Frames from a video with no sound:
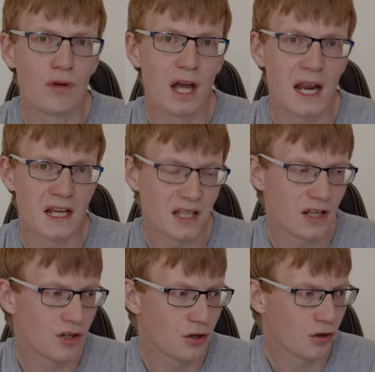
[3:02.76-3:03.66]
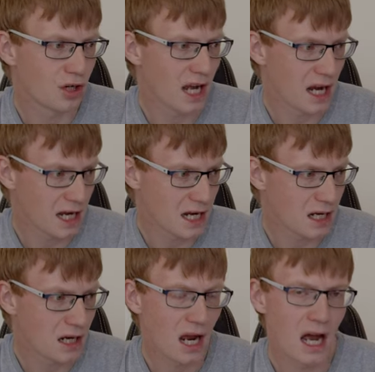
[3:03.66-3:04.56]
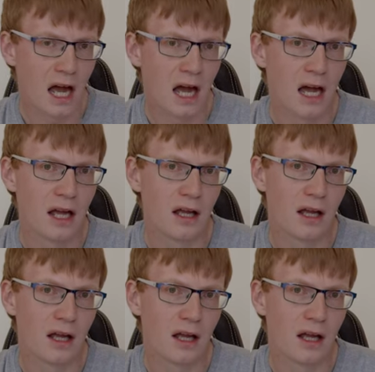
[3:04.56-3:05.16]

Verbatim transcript: in essence, you're getting a